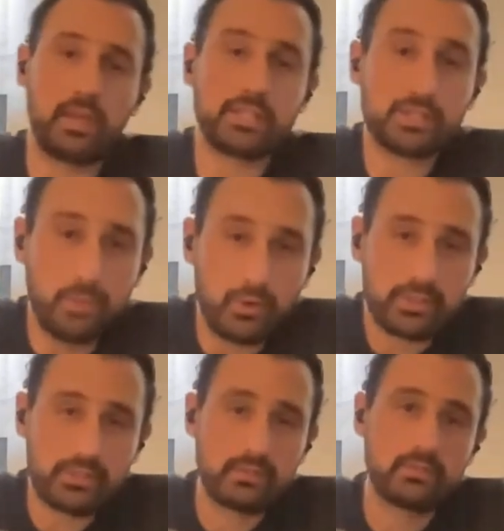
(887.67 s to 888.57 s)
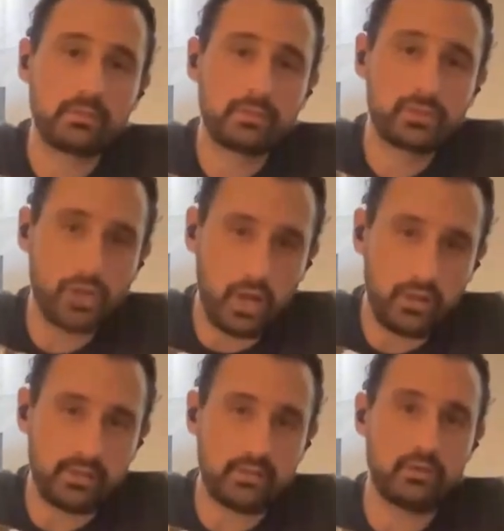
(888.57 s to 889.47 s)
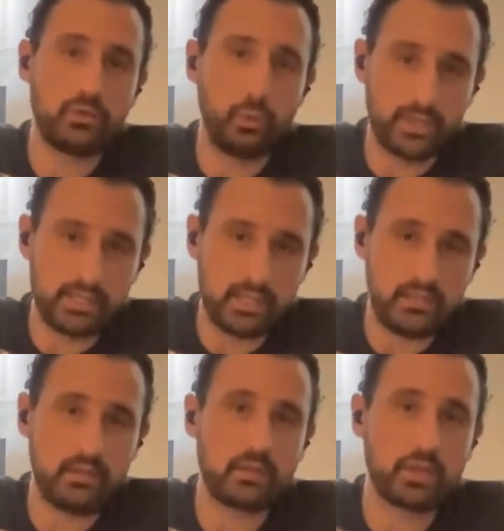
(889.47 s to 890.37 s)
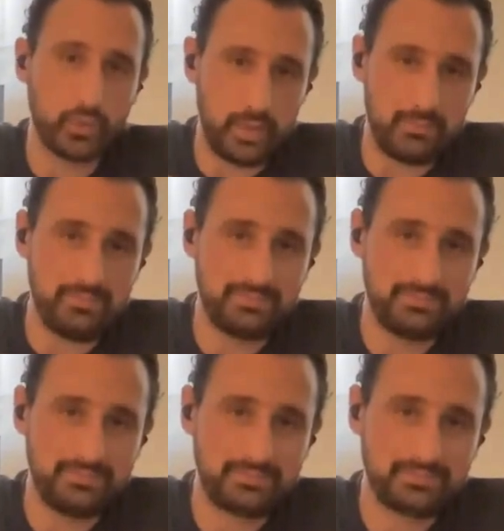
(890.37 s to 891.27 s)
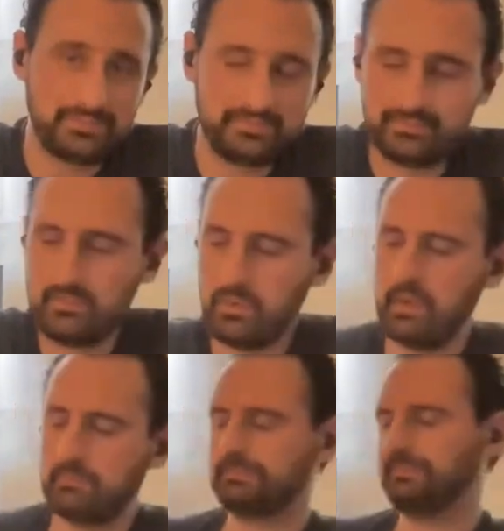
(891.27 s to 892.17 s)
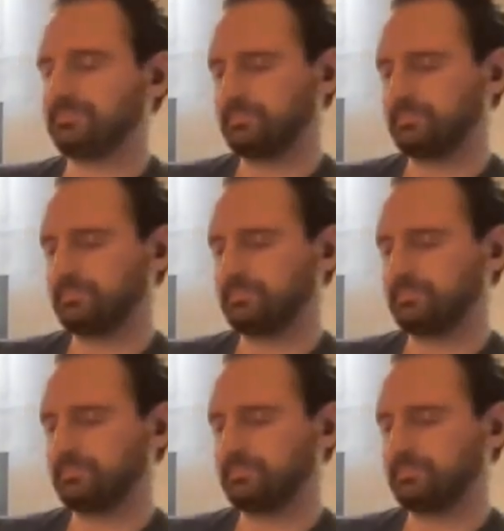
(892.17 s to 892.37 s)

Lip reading: a smoked chocolate whiskey cream, right?